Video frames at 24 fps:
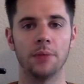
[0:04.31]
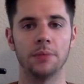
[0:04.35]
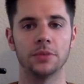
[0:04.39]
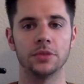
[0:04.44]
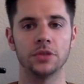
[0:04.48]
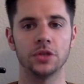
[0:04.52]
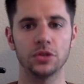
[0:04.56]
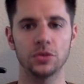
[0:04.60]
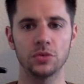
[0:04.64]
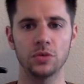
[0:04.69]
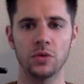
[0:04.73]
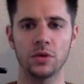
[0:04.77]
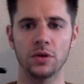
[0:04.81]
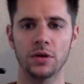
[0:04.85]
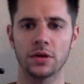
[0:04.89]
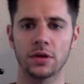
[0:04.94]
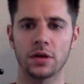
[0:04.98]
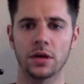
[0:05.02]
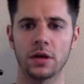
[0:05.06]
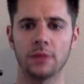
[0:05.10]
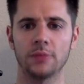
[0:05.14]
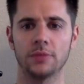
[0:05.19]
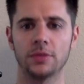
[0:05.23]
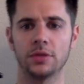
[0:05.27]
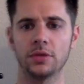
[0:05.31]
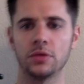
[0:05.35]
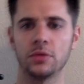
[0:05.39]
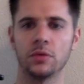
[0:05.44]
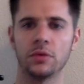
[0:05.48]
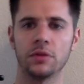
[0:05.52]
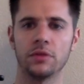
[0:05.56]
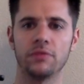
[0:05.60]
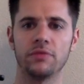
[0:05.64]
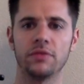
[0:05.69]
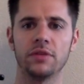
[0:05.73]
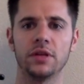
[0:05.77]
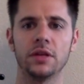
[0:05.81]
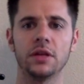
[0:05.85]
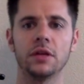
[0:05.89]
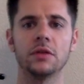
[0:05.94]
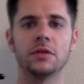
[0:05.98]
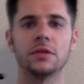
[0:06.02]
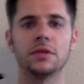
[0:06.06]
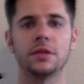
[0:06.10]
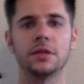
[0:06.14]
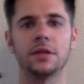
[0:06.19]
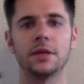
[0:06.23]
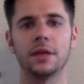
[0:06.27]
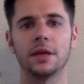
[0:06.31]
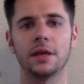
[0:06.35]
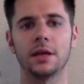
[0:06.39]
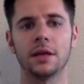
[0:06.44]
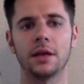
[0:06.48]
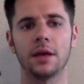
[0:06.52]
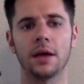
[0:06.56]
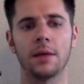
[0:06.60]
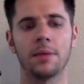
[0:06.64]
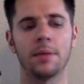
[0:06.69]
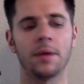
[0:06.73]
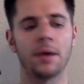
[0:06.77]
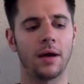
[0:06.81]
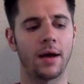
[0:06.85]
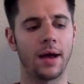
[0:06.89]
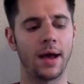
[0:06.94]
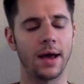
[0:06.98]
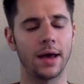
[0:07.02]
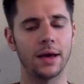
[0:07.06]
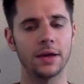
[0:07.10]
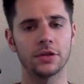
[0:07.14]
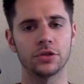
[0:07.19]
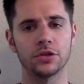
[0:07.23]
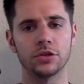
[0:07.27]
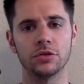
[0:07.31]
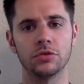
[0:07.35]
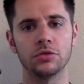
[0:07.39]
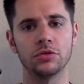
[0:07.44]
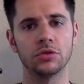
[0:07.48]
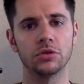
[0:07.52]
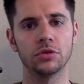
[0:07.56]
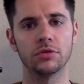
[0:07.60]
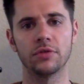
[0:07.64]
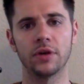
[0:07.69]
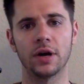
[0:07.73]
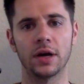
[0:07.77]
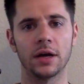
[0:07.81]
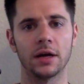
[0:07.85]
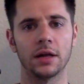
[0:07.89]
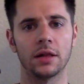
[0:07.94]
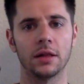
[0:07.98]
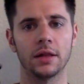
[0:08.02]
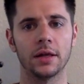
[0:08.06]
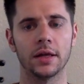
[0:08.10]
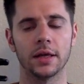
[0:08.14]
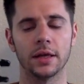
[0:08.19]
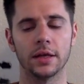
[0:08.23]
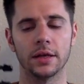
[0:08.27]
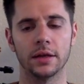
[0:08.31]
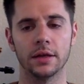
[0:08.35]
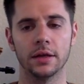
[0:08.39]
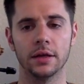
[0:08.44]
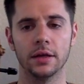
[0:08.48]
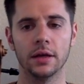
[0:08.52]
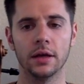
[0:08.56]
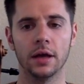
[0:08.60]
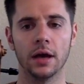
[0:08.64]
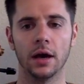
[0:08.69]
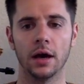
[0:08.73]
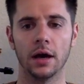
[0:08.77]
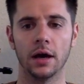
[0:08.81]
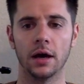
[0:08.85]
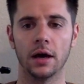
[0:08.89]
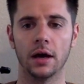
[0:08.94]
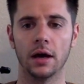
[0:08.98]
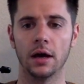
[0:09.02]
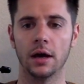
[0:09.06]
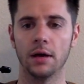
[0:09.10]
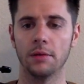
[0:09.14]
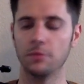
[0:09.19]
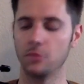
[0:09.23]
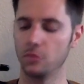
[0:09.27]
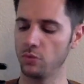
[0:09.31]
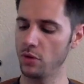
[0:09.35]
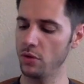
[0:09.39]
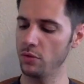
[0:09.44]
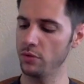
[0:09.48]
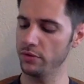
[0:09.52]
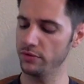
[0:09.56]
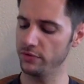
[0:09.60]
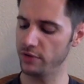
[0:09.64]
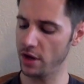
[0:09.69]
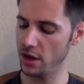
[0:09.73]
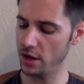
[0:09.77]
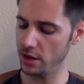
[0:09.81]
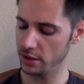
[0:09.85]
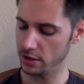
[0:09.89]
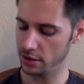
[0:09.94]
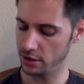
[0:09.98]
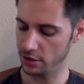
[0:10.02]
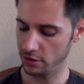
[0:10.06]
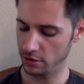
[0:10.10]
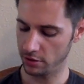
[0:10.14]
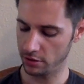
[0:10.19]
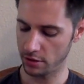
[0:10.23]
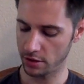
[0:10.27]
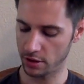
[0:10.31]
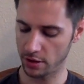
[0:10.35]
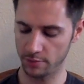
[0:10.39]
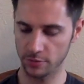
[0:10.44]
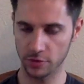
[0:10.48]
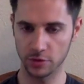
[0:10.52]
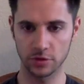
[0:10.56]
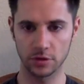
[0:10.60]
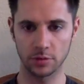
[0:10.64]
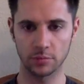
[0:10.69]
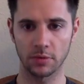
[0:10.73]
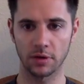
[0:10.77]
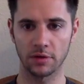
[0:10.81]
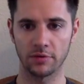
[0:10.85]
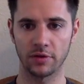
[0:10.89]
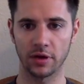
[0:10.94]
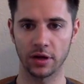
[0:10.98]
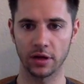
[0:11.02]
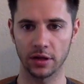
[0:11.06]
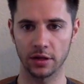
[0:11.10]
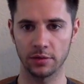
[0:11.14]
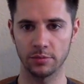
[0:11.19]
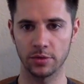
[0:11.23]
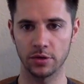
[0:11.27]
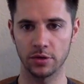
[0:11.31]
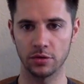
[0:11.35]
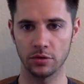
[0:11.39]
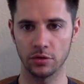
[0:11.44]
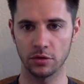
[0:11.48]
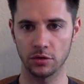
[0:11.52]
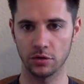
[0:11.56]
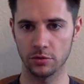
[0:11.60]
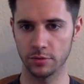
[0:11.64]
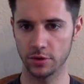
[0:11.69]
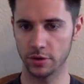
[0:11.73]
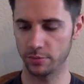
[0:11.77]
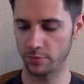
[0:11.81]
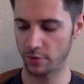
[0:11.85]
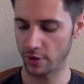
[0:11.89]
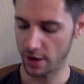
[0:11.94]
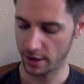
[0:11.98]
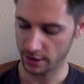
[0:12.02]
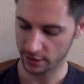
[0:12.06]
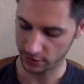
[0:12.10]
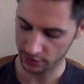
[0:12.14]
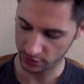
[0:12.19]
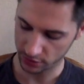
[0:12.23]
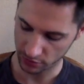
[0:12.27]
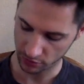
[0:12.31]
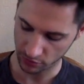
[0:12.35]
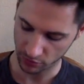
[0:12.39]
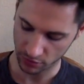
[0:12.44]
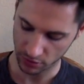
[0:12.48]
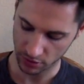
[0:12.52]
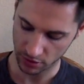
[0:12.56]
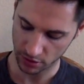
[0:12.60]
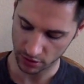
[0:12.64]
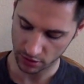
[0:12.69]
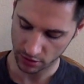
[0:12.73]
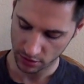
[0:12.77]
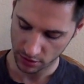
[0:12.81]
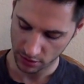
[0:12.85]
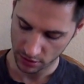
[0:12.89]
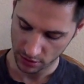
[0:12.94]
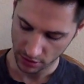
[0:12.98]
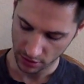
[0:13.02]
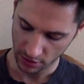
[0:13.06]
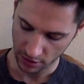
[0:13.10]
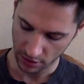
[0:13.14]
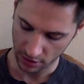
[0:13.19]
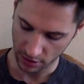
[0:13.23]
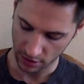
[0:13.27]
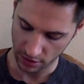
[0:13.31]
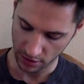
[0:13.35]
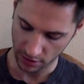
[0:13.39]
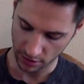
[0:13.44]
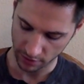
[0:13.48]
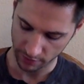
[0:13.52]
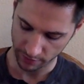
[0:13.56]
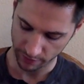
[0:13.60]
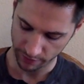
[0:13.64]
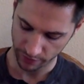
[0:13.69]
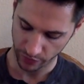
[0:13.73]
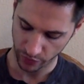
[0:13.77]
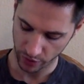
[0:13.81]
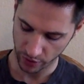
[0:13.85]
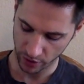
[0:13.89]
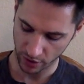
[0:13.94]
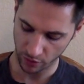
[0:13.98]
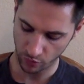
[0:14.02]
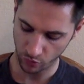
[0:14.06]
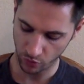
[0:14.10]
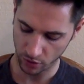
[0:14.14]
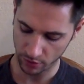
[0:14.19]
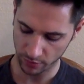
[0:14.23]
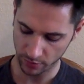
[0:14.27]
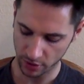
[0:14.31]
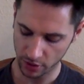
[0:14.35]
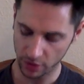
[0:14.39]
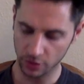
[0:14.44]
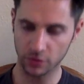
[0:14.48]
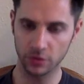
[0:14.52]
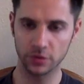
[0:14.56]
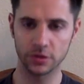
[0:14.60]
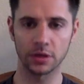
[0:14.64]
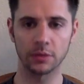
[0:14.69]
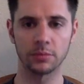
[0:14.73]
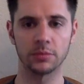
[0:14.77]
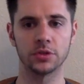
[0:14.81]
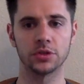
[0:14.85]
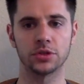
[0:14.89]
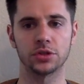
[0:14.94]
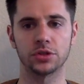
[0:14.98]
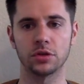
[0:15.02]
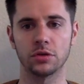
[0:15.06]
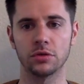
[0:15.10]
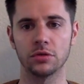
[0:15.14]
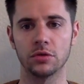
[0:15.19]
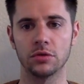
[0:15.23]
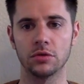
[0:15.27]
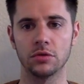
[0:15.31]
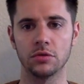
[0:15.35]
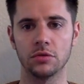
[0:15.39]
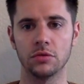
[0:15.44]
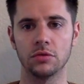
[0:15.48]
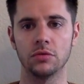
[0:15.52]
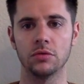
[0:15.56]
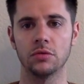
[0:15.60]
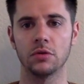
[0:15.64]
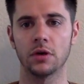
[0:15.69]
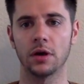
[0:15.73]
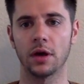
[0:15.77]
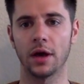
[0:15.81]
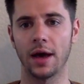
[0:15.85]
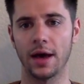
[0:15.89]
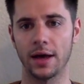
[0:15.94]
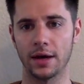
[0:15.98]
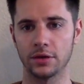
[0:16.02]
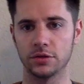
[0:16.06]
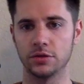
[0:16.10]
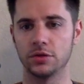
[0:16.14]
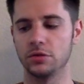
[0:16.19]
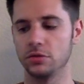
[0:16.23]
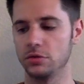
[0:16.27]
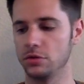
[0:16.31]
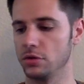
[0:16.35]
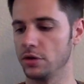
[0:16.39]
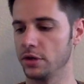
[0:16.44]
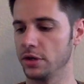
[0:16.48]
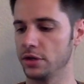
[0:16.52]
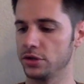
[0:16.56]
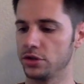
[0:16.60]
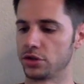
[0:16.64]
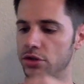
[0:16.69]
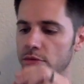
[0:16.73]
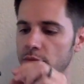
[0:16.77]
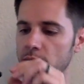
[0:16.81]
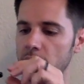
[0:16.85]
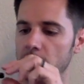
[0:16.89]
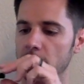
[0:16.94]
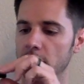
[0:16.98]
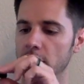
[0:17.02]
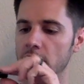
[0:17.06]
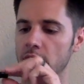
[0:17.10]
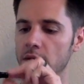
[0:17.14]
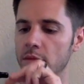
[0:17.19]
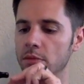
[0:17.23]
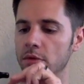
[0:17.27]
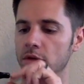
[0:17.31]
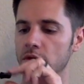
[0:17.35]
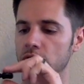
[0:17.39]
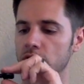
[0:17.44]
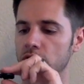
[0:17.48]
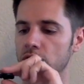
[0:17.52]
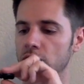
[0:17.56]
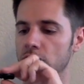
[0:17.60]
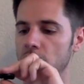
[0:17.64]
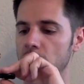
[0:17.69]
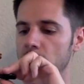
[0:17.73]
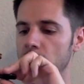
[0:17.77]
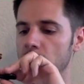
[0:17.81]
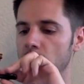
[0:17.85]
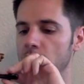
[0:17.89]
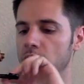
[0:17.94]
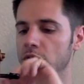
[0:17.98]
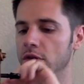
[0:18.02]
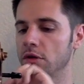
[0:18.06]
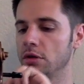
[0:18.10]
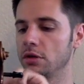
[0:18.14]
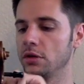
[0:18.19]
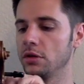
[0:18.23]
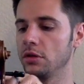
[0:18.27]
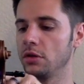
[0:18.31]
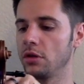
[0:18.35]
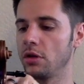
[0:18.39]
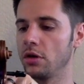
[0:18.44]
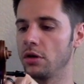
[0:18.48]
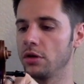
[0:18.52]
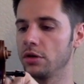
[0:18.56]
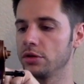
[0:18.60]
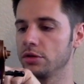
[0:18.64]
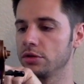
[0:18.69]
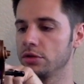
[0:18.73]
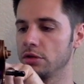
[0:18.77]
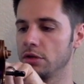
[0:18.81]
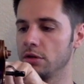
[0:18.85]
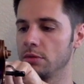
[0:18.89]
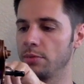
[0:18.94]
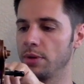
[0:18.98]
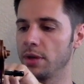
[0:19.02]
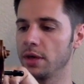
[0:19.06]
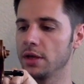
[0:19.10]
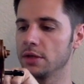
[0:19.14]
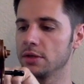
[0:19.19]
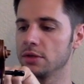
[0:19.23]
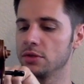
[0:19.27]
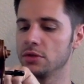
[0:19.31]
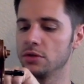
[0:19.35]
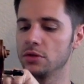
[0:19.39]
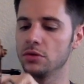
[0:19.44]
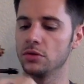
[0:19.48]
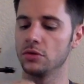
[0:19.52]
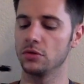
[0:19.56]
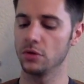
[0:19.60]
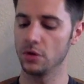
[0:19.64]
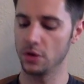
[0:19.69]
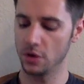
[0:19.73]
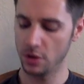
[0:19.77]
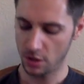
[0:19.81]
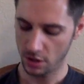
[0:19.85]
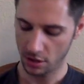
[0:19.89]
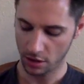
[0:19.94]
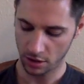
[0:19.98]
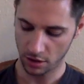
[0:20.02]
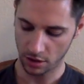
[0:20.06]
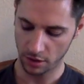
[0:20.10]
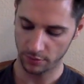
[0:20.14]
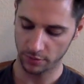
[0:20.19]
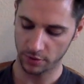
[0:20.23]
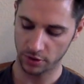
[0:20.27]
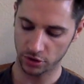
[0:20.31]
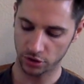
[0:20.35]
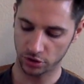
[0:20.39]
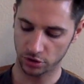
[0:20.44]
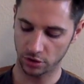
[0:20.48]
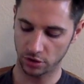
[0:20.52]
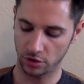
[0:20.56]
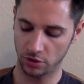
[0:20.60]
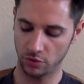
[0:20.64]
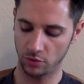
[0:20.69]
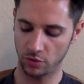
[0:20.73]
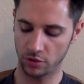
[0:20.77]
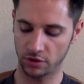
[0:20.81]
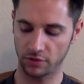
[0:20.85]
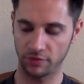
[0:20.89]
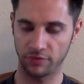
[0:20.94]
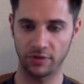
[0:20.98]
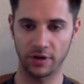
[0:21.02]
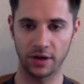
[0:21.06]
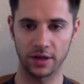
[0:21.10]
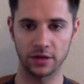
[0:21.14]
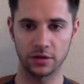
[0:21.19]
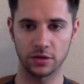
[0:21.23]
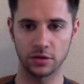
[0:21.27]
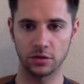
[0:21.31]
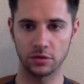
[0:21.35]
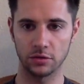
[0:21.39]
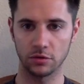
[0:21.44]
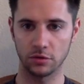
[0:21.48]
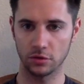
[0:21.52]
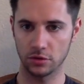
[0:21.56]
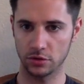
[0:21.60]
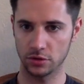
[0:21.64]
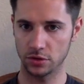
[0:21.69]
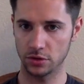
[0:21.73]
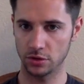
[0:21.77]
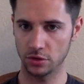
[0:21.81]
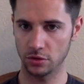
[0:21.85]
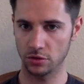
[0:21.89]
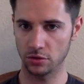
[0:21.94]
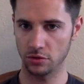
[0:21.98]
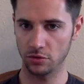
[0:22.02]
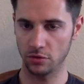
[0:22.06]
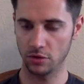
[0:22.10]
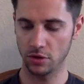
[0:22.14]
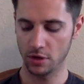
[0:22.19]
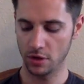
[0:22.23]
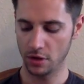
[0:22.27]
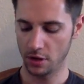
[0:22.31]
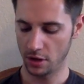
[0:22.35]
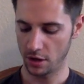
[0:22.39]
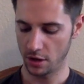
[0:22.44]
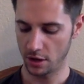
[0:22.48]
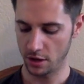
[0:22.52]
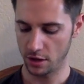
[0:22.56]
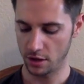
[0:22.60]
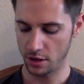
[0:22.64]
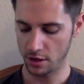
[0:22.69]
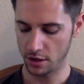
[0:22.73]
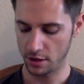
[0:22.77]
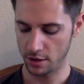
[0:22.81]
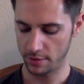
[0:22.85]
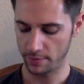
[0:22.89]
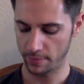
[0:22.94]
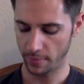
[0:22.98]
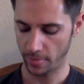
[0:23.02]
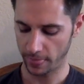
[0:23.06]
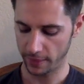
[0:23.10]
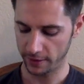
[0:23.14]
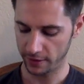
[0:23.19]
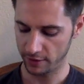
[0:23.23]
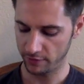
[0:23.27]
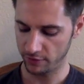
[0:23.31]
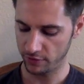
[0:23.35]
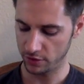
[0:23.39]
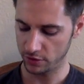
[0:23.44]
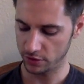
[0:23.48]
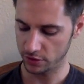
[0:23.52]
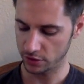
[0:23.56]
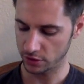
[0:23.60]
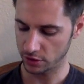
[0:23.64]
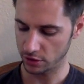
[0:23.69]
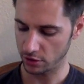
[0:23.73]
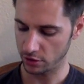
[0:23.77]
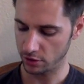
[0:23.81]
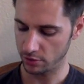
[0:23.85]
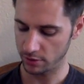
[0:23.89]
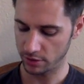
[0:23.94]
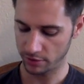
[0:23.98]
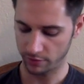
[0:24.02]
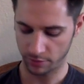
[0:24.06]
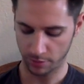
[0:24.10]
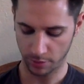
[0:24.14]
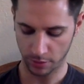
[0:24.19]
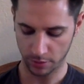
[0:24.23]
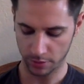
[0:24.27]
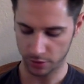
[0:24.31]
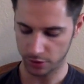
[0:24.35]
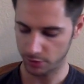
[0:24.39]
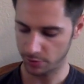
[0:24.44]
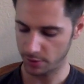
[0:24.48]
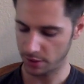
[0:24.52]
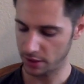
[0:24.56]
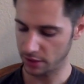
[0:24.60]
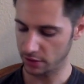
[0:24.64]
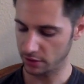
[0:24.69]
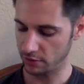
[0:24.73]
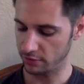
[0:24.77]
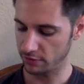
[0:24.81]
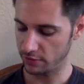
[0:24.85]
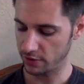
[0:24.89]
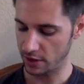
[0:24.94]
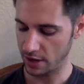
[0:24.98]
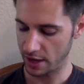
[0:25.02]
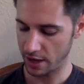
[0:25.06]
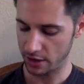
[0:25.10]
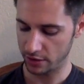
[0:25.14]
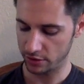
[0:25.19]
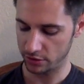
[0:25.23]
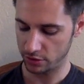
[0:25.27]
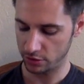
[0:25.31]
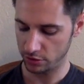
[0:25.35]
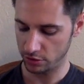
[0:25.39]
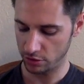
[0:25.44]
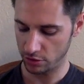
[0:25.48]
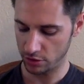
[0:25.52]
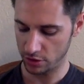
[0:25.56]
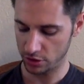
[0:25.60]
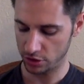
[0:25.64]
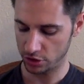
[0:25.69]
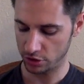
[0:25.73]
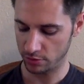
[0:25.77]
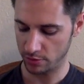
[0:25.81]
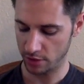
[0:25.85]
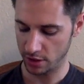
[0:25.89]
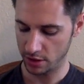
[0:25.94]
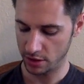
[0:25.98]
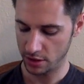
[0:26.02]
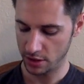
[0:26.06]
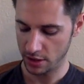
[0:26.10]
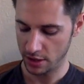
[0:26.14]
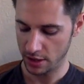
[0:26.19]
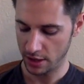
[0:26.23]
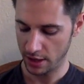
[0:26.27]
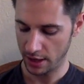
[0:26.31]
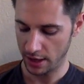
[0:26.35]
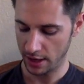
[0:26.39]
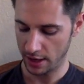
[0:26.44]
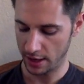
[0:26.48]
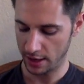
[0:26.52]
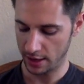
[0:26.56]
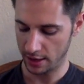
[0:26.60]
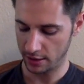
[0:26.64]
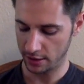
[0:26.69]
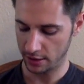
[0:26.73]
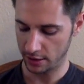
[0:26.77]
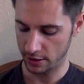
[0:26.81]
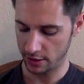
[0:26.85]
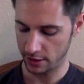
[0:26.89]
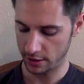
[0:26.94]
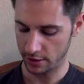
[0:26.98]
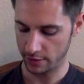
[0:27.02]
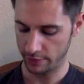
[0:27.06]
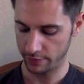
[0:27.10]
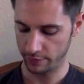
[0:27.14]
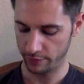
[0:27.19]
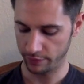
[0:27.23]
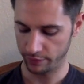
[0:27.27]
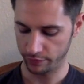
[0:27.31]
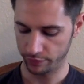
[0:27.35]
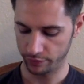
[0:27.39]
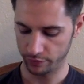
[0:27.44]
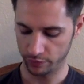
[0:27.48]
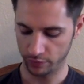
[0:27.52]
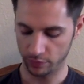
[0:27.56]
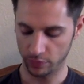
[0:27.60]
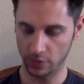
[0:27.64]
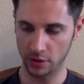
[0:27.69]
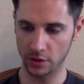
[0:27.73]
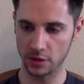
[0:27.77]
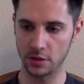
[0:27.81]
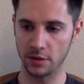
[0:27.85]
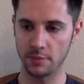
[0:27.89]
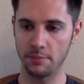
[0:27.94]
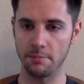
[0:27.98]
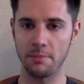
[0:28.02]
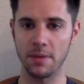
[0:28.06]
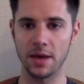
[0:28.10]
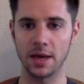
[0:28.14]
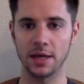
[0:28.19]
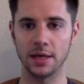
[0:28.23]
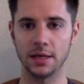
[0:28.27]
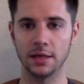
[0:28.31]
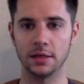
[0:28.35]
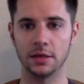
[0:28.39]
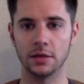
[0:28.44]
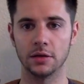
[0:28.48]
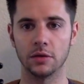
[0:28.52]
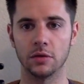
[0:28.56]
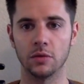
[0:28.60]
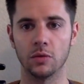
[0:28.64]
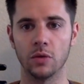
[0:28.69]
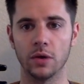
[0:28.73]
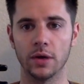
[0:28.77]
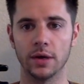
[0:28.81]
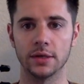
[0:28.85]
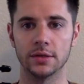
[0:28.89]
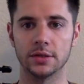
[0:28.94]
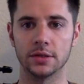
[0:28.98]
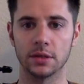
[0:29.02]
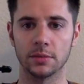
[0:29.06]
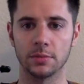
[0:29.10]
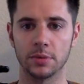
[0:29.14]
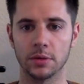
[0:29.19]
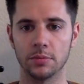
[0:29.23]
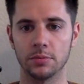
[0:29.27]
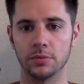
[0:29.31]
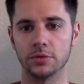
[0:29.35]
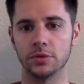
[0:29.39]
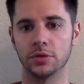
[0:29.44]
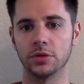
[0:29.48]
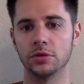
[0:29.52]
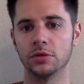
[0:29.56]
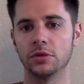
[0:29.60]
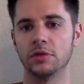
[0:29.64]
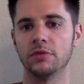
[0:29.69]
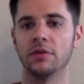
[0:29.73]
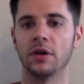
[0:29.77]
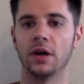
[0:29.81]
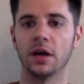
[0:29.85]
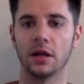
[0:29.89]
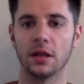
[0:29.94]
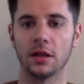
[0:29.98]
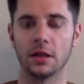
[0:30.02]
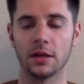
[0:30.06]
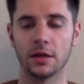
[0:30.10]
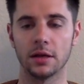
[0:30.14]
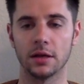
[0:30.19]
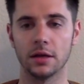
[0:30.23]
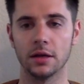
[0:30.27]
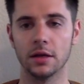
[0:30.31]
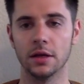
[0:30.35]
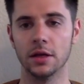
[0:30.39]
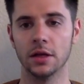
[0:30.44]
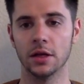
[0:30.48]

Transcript: Just wanted to come to you with a video today about how to tune your violin. What we've got here, I'm using my violin, been doing a little bit of practicing with it. What I'm going to do is I'm going to show you how to tune your instrument. I'm going to show you what the pegs do. I'm going to show you what the fine tuners do. And give you just a little bit of a perspective on how to tune your instrument and the main ways that people tune a violin.